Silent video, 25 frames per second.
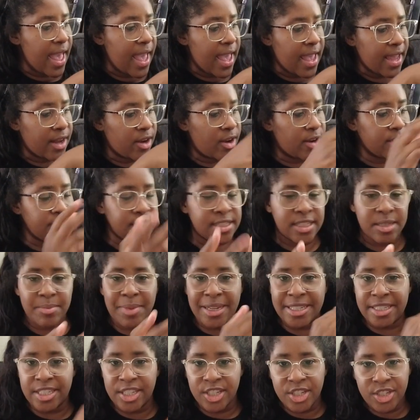And honestly,
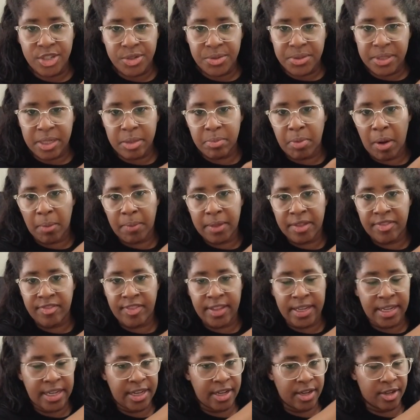my tissues could probably
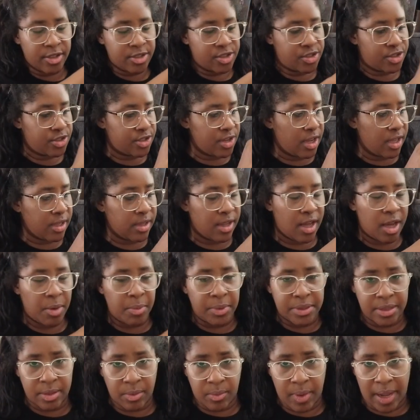fit in here along
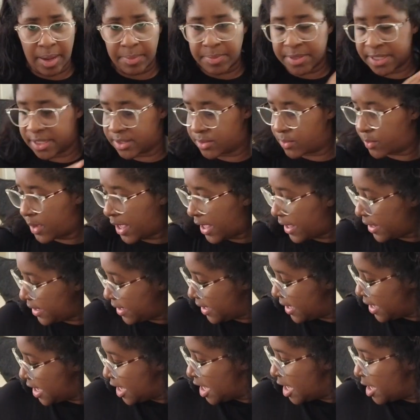with the wipes as
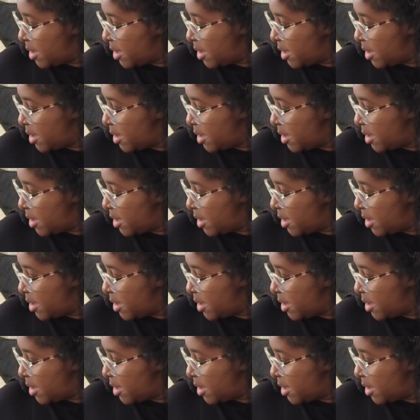well.